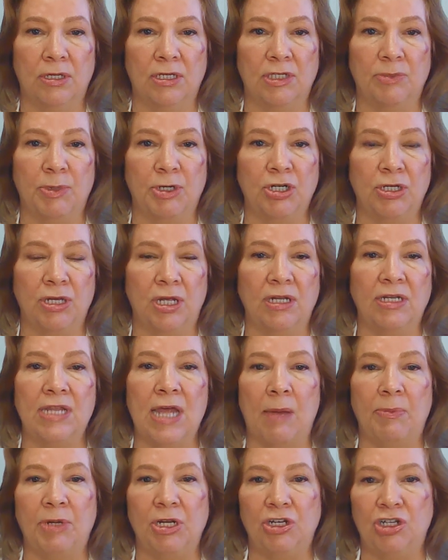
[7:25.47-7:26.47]
especially
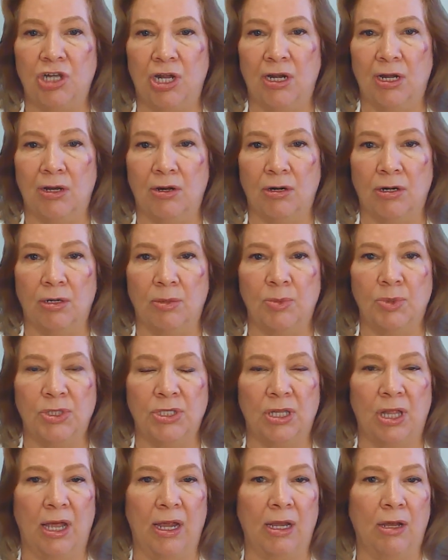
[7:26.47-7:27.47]
adaptogenic
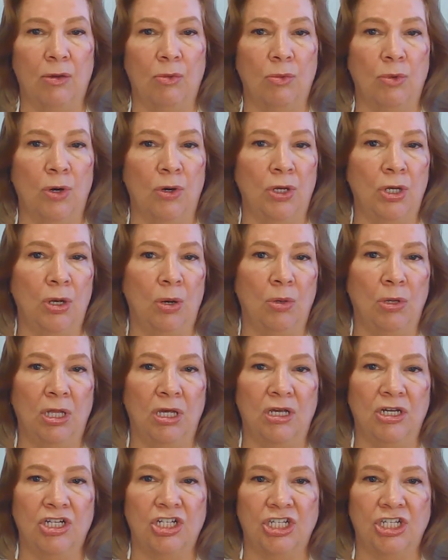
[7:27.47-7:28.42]
herbs like rhodiola,